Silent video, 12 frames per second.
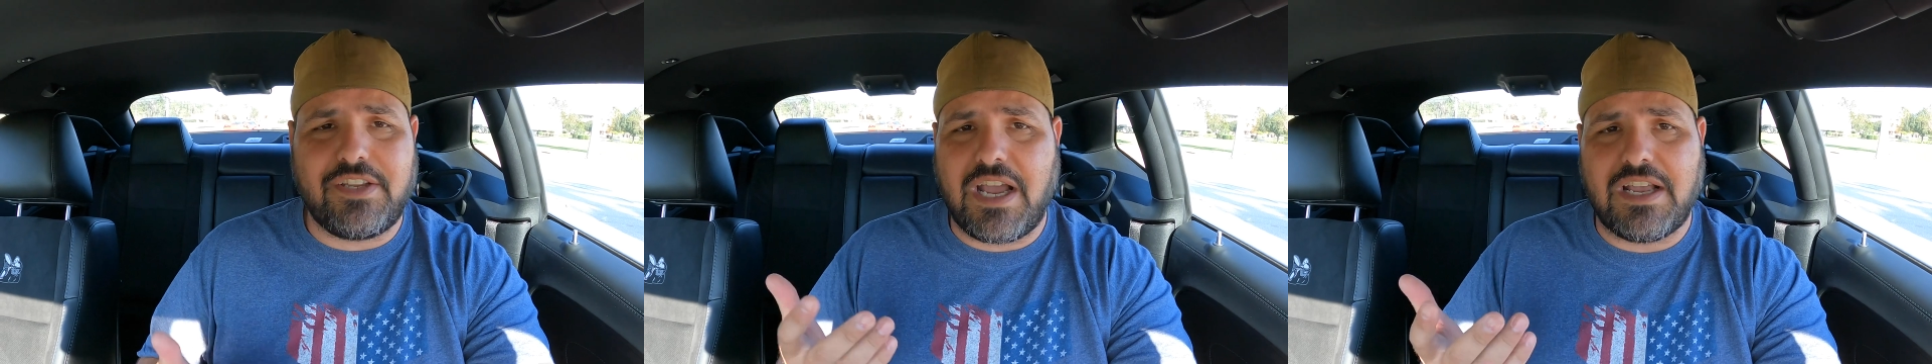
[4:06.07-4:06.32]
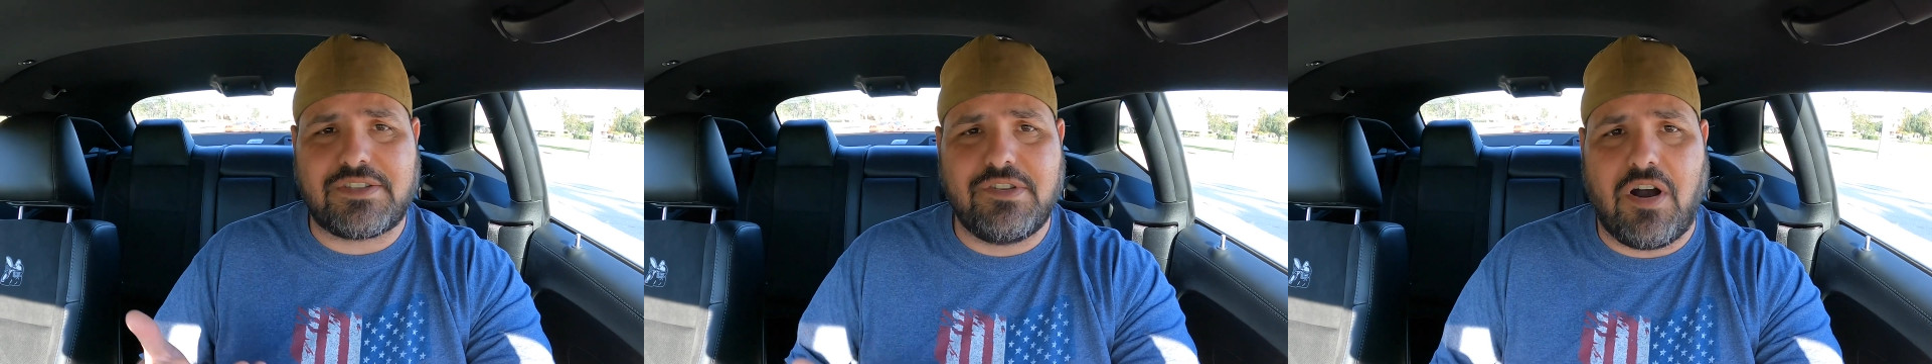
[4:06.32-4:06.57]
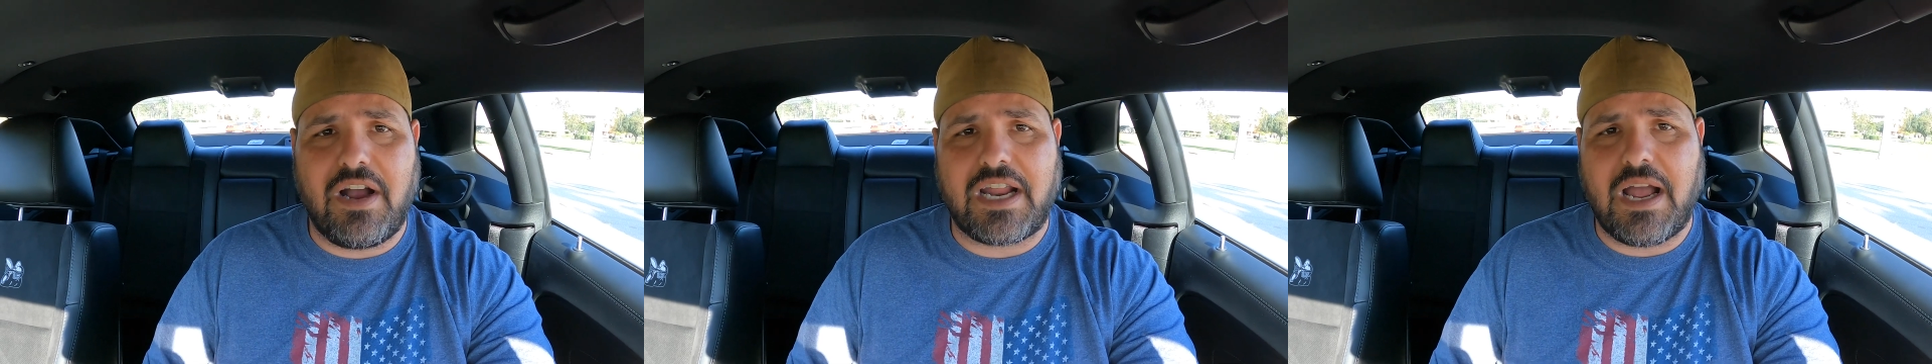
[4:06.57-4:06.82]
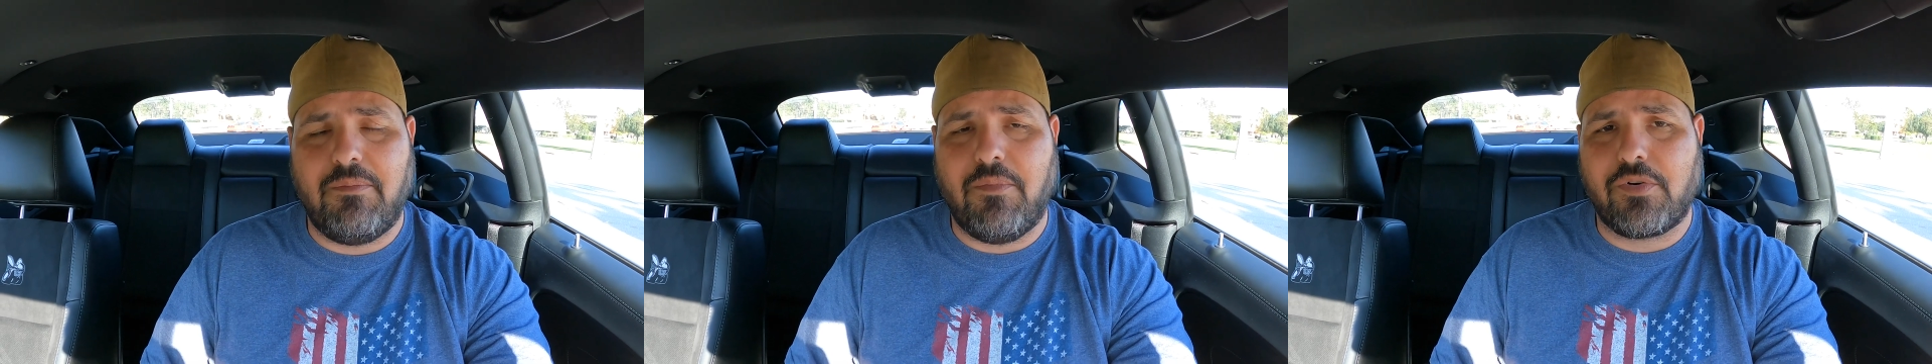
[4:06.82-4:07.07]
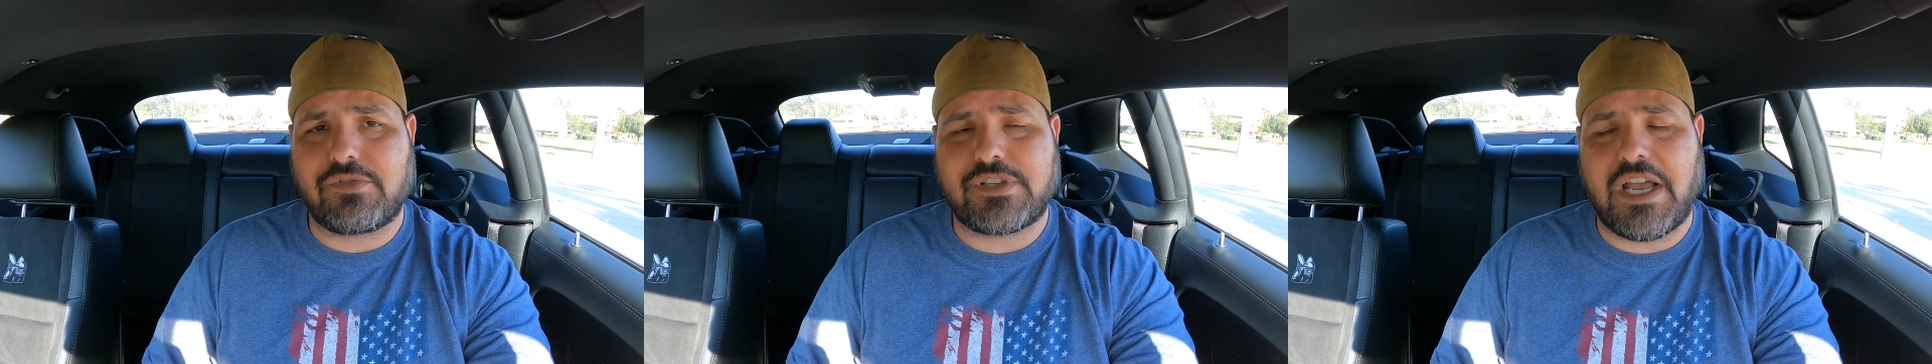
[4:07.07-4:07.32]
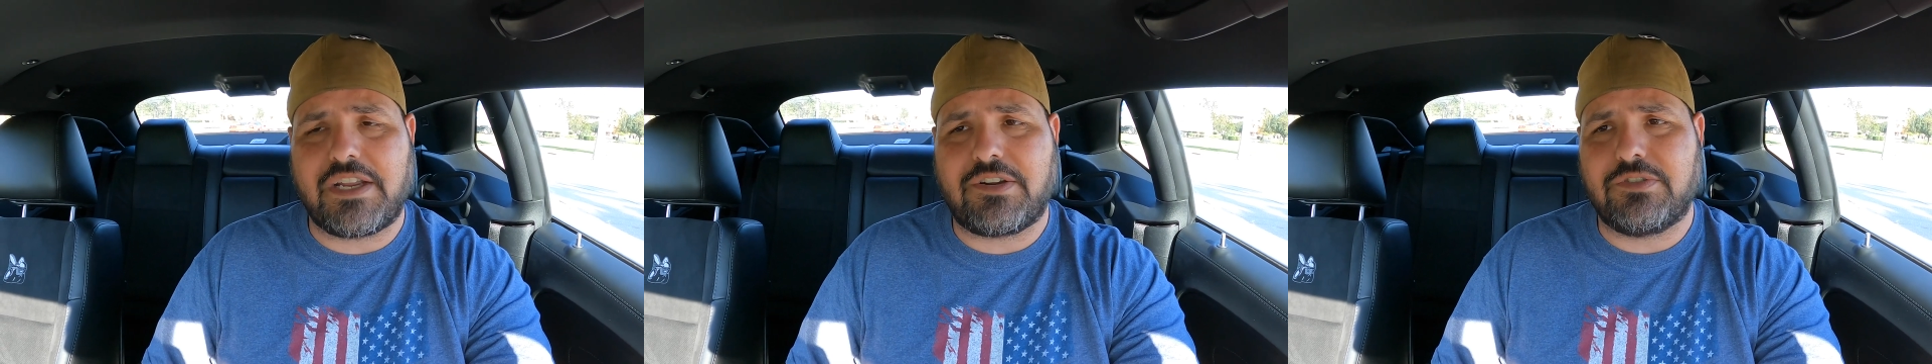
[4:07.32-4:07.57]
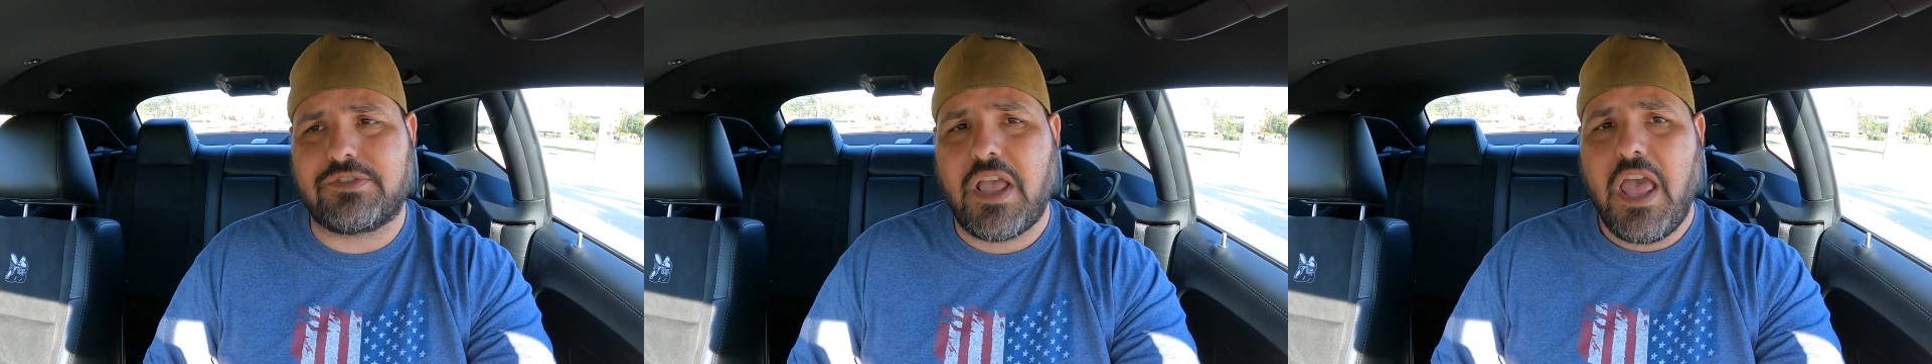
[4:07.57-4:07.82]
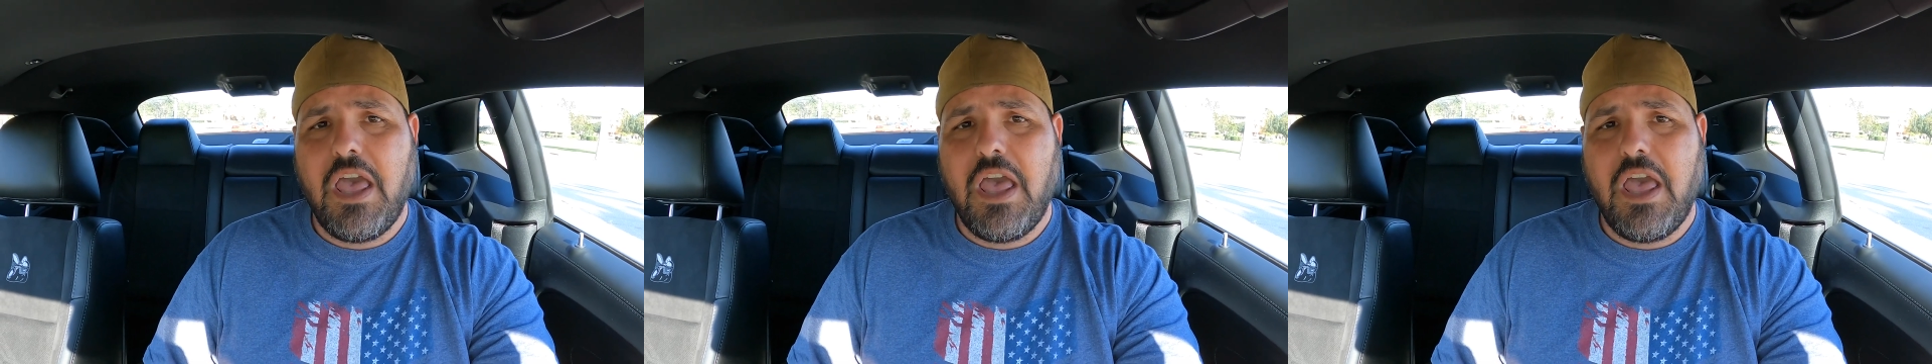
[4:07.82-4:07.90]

You guys know I got motorcycles,